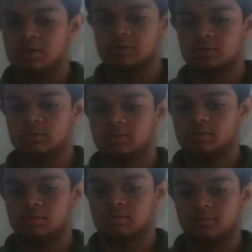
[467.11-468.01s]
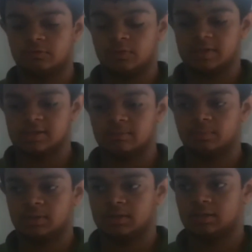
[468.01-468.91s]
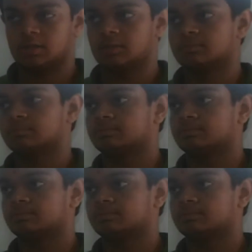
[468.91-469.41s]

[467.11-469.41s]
So, for example,